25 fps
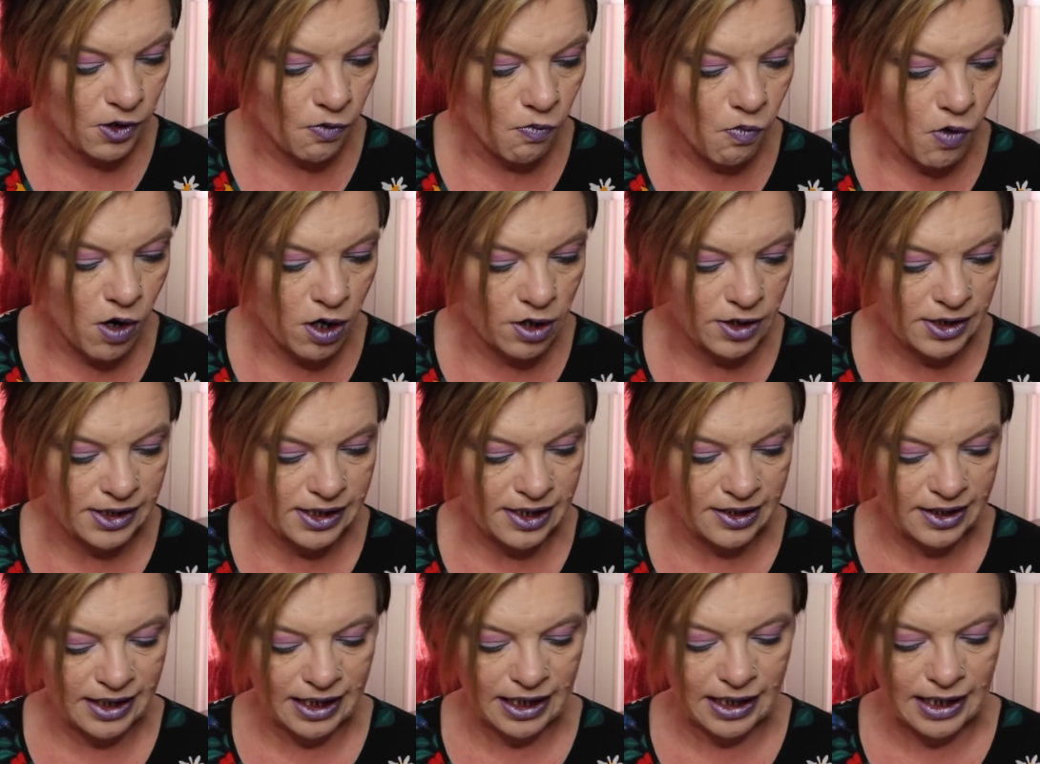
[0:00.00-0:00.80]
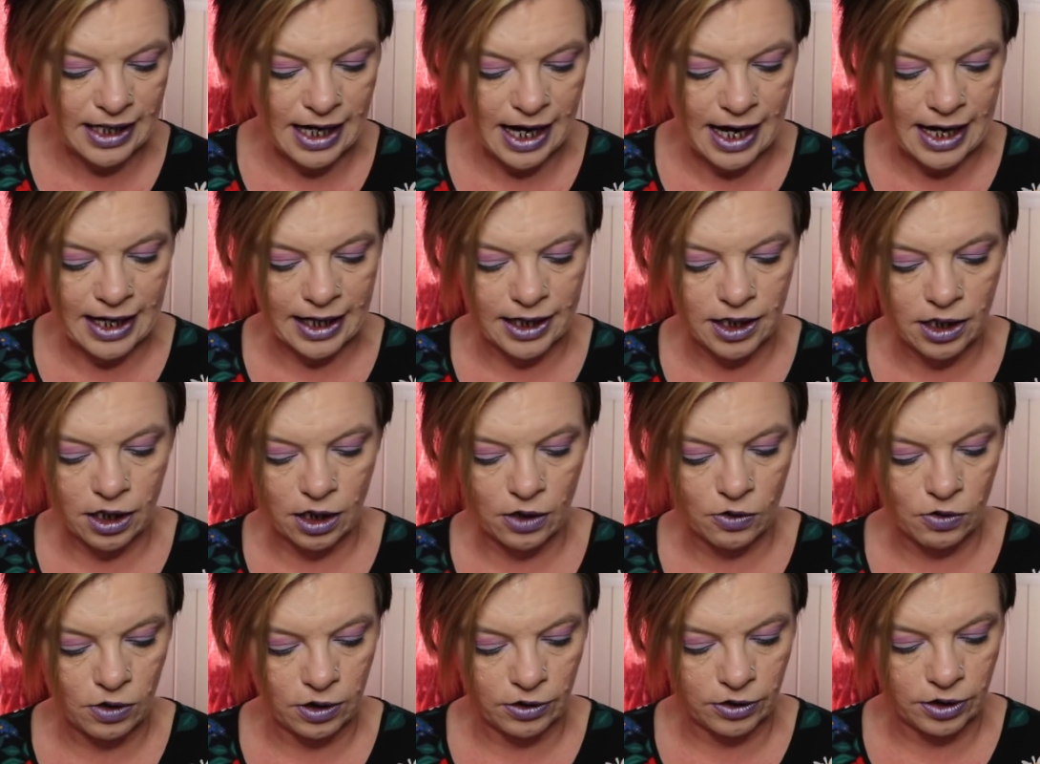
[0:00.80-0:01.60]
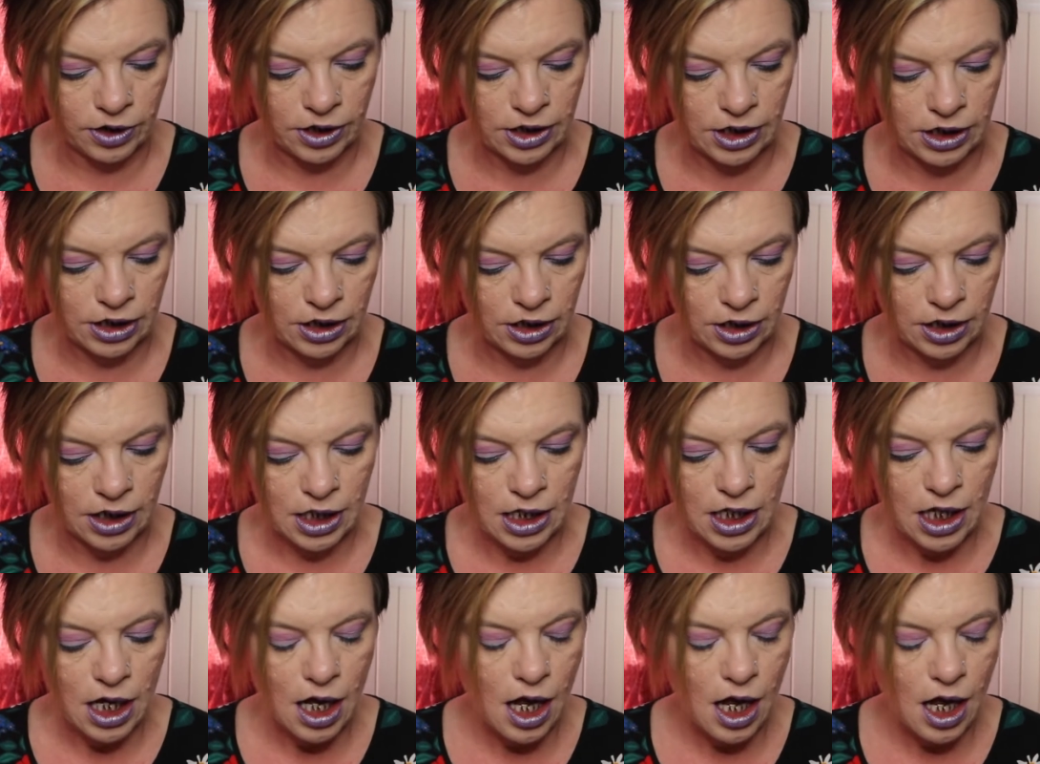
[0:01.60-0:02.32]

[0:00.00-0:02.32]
was the Ico London